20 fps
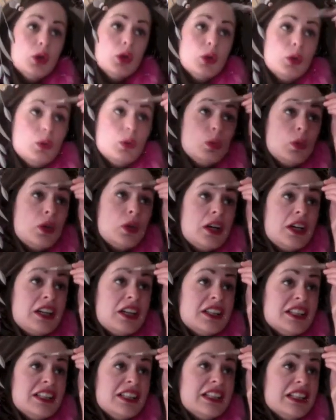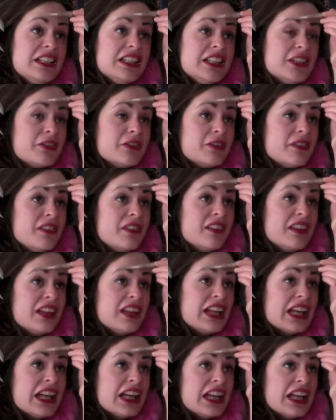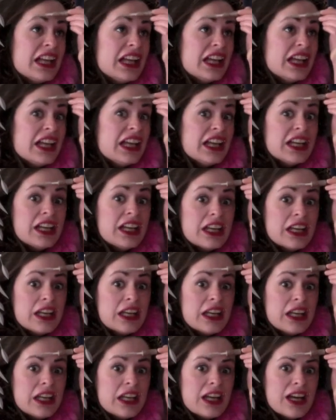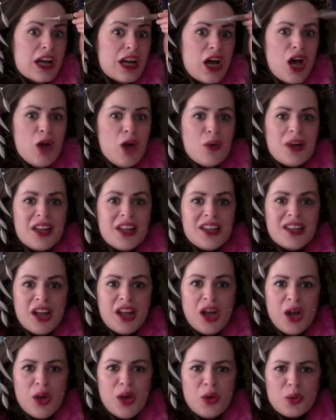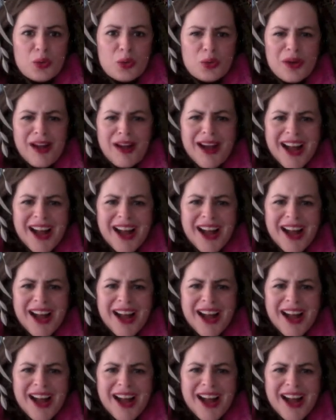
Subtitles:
one leaf there. Oh, hello.